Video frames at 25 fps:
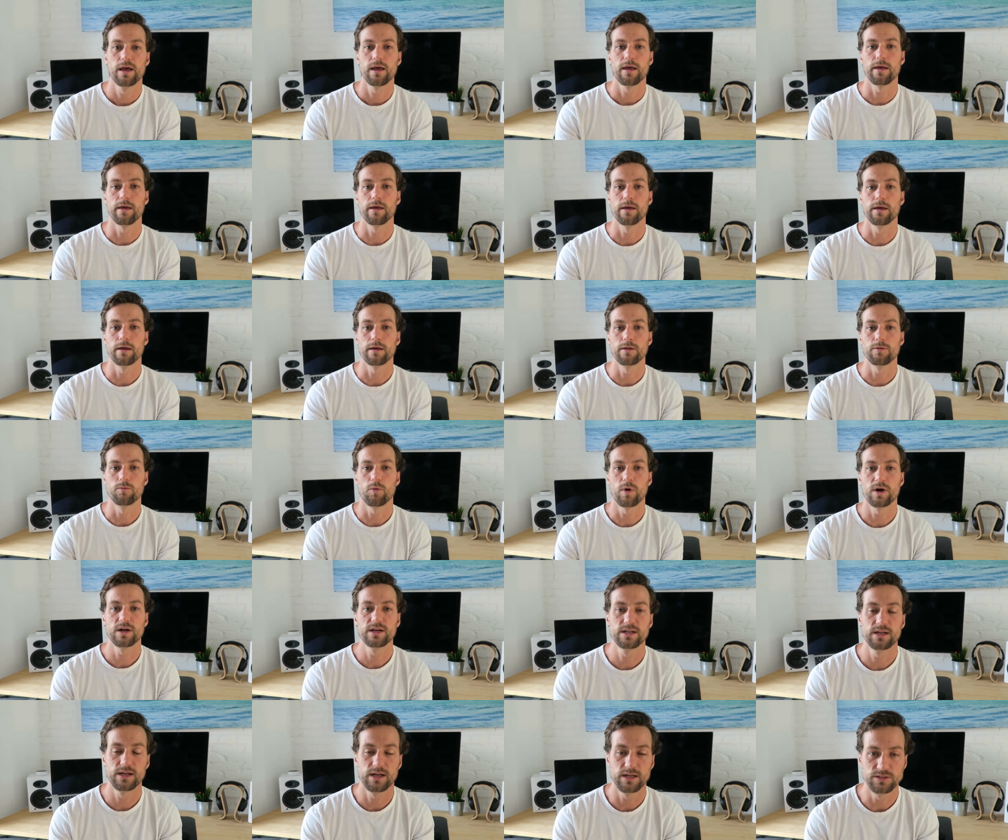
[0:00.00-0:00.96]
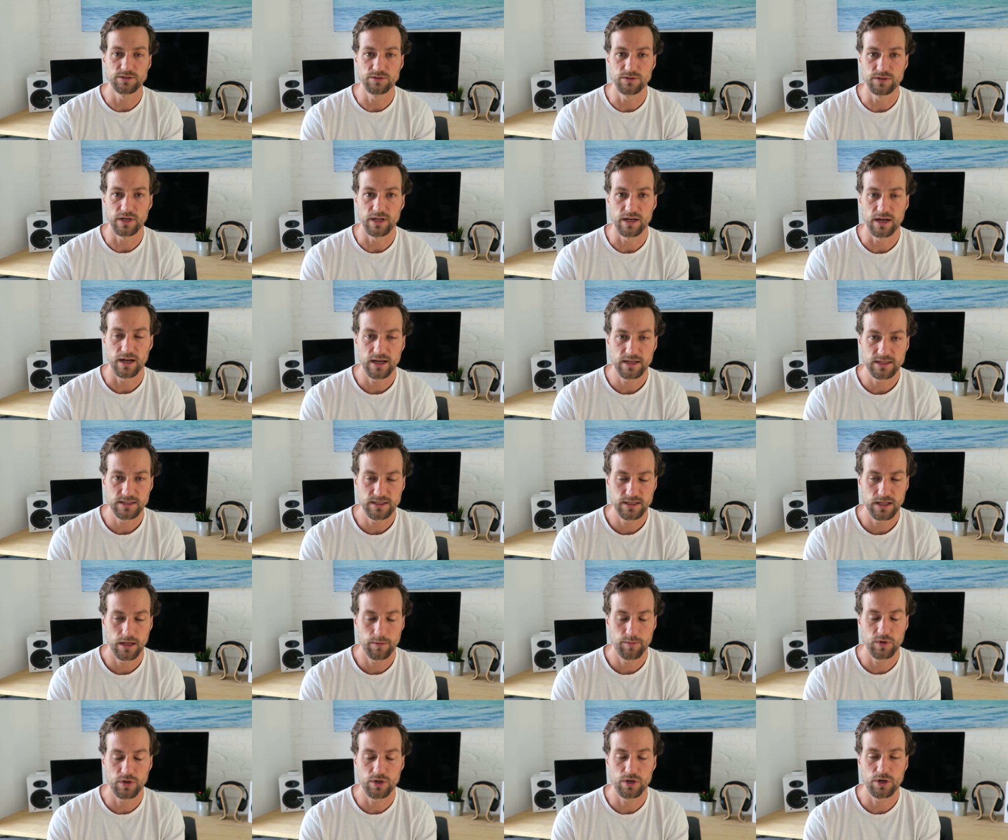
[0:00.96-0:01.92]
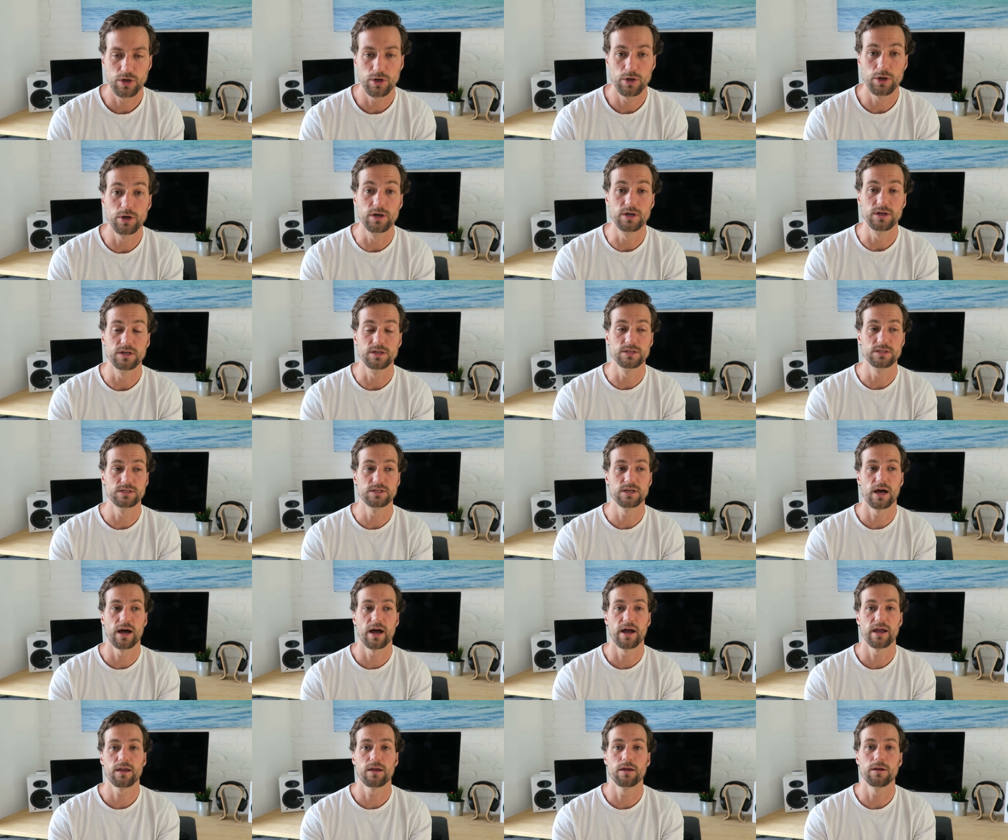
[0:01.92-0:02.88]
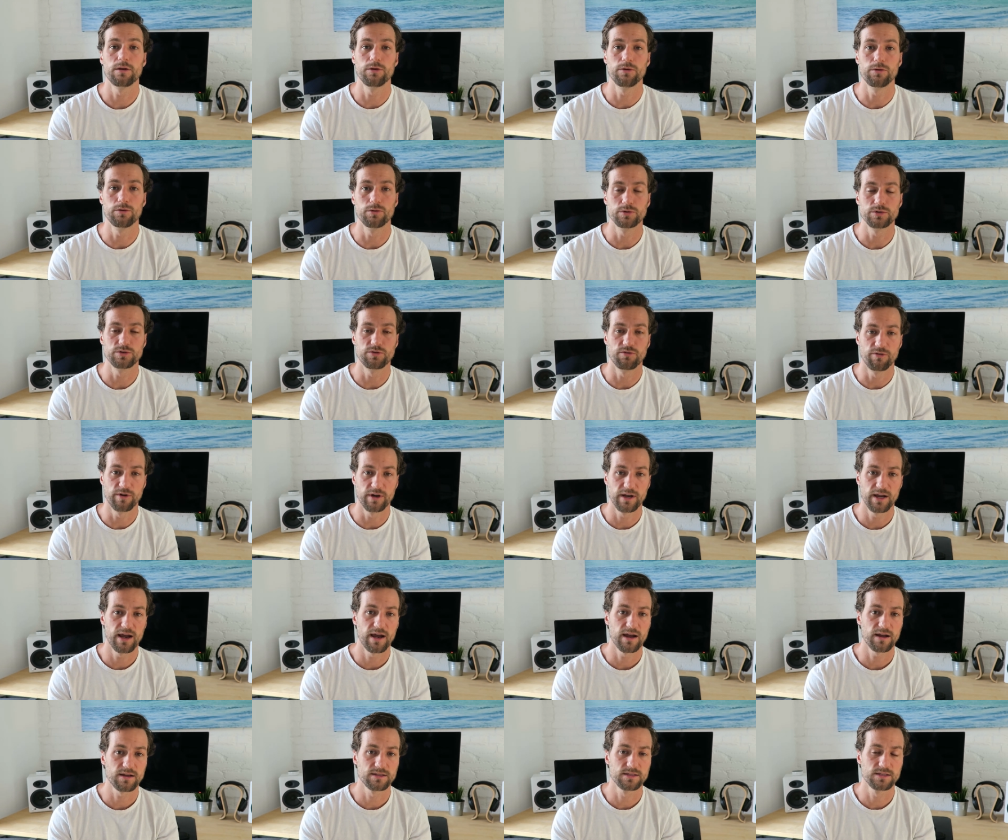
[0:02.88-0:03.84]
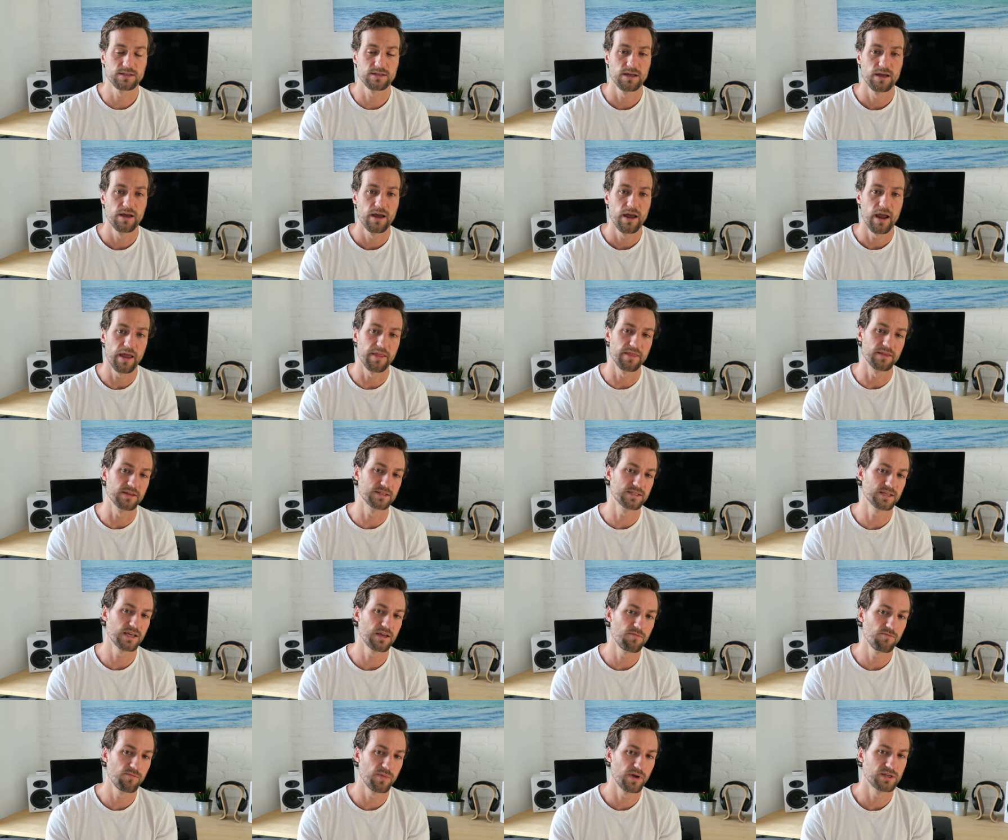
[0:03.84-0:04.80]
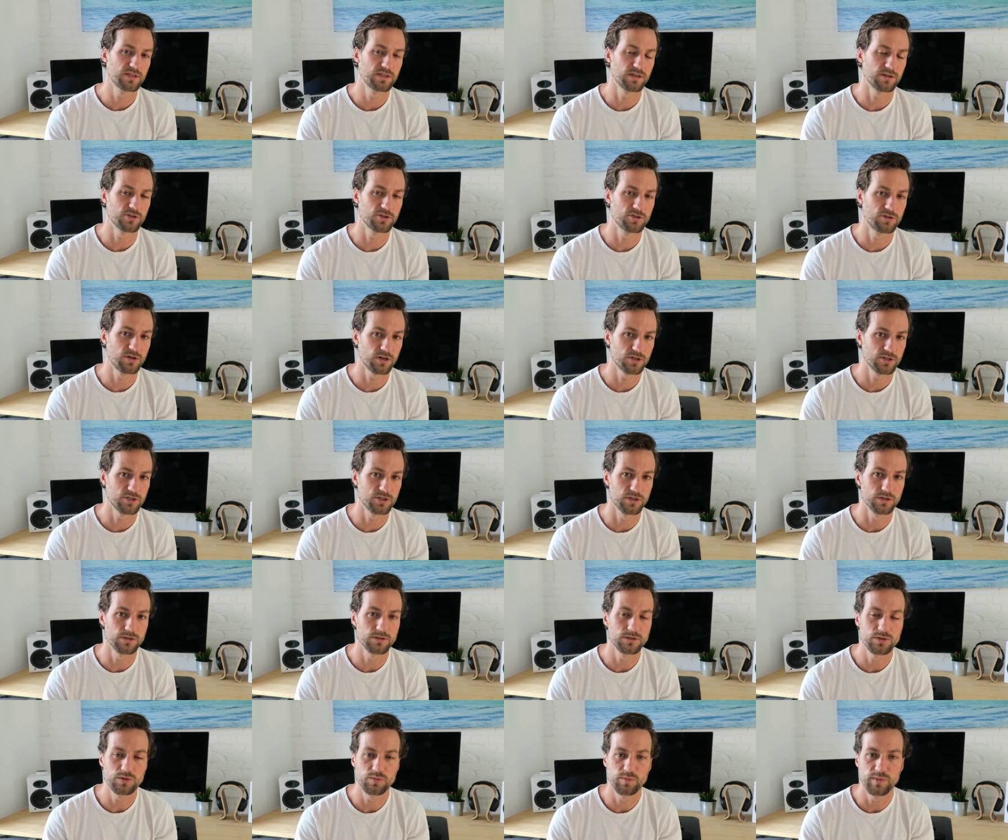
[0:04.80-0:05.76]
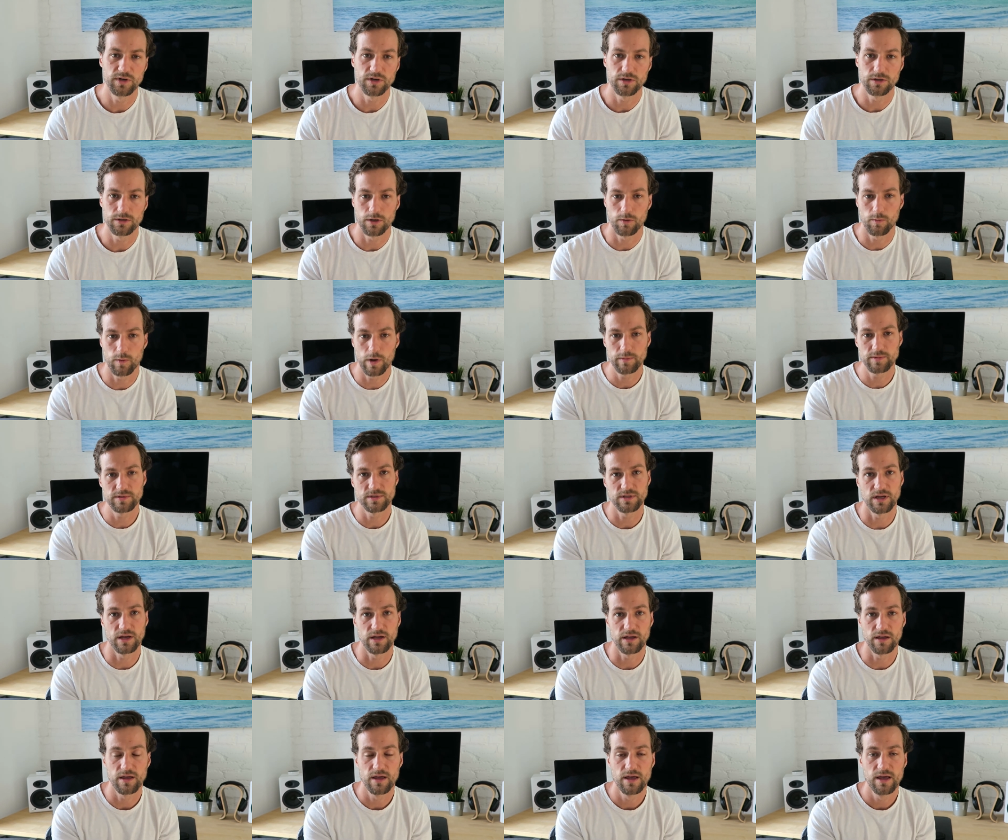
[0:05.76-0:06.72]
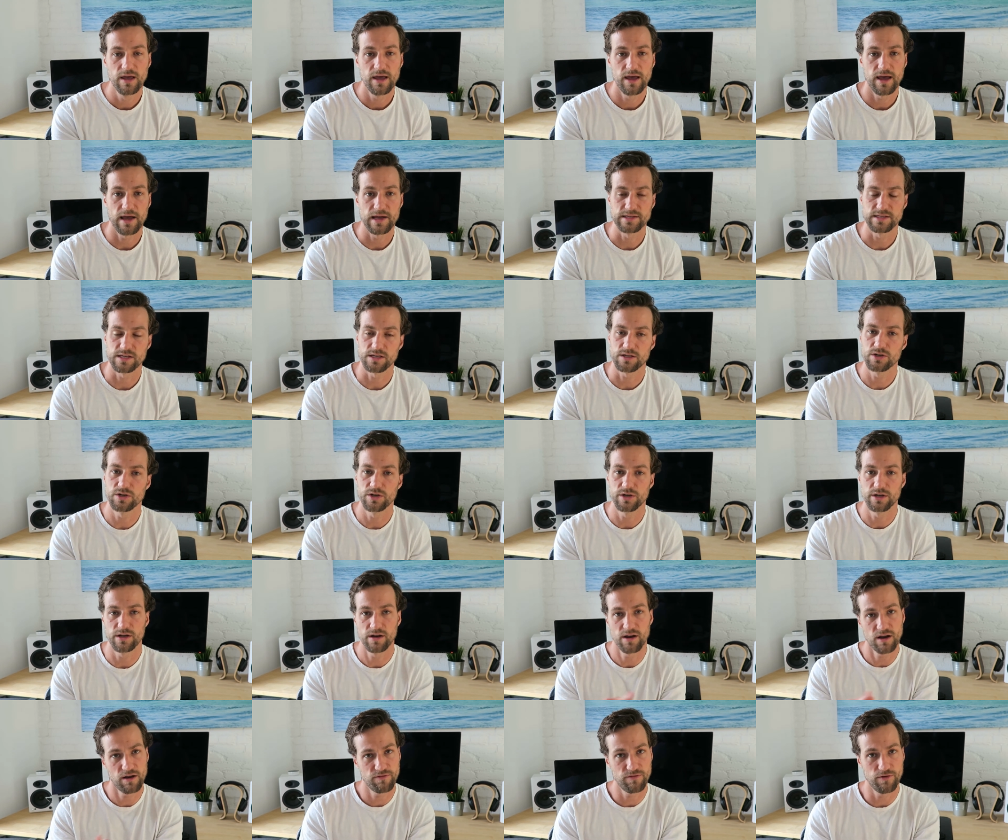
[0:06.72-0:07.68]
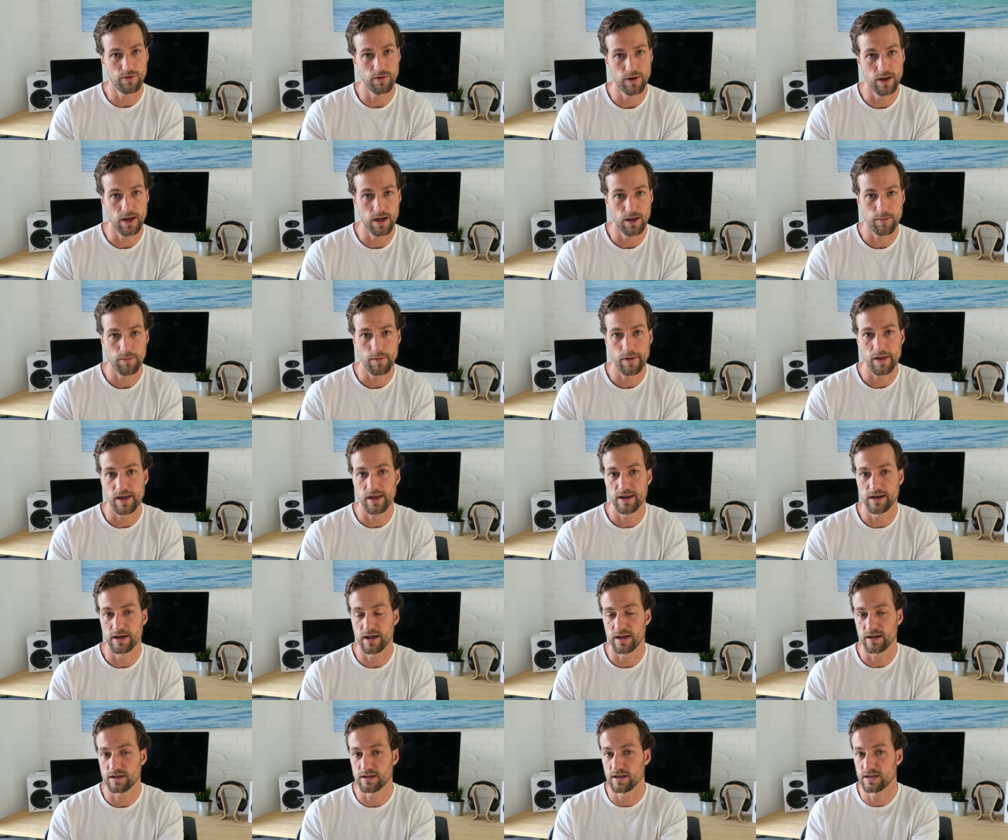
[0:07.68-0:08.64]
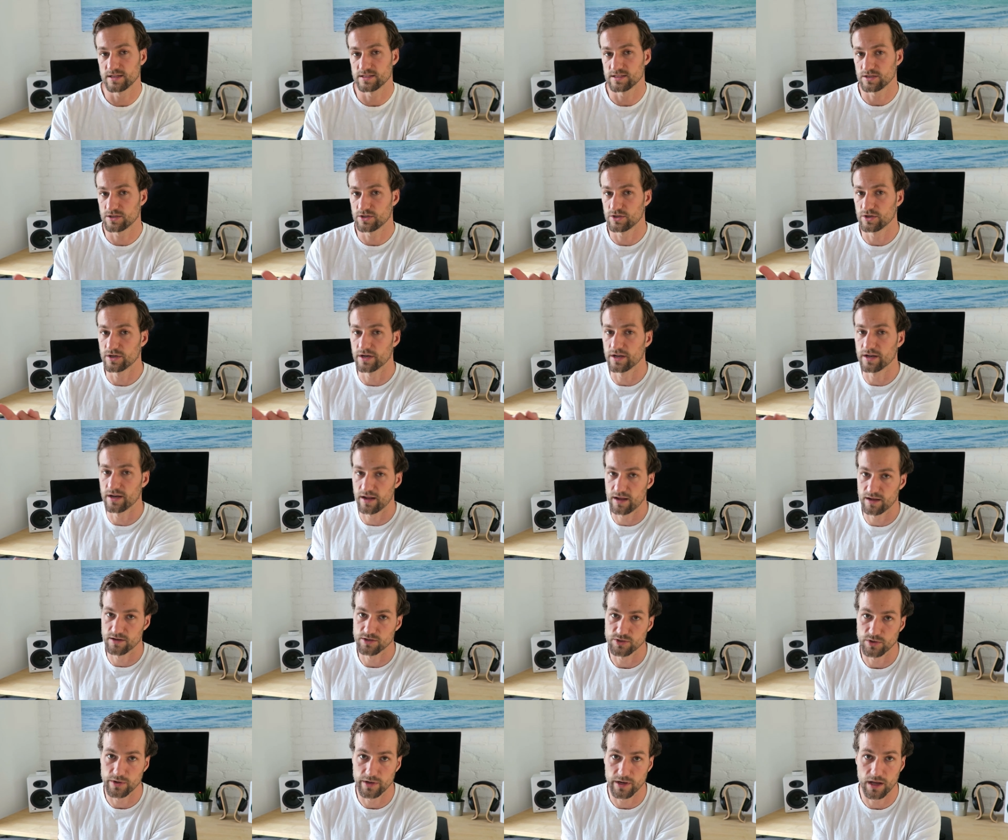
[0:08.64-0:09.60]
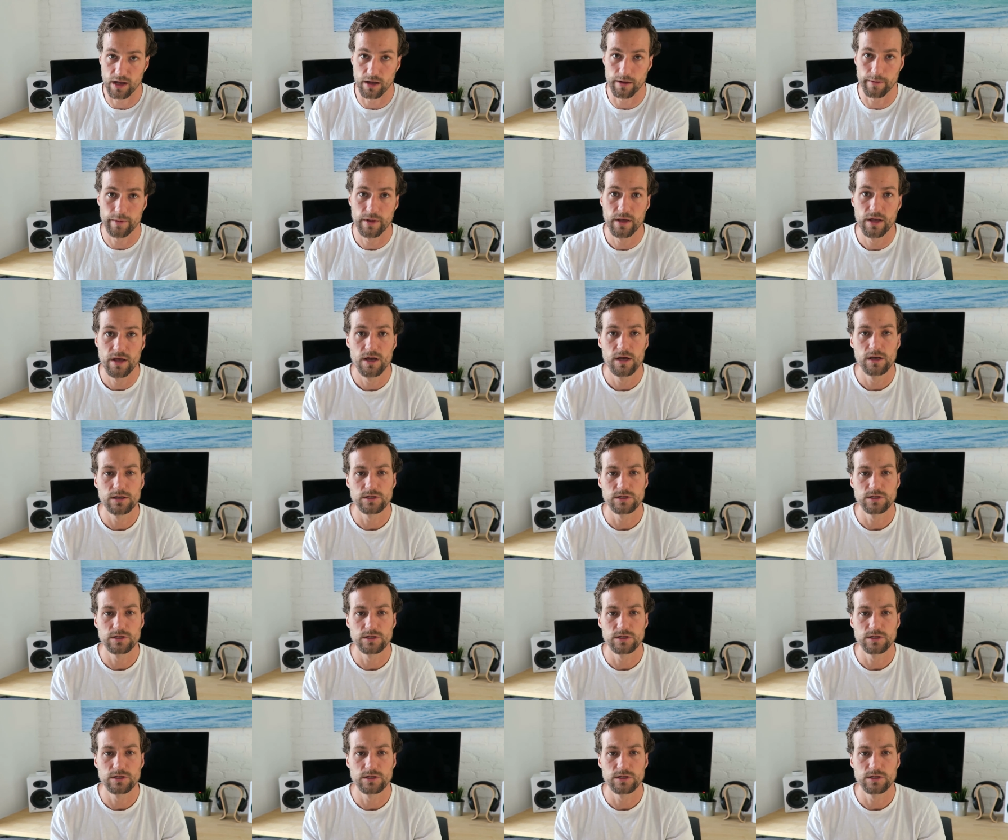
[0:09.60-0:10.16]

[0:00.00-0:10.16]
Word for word: And why did I do that? I did that because I could use React and the same basic structure to build a website as I could an iPhone app and I, as I could an Android app.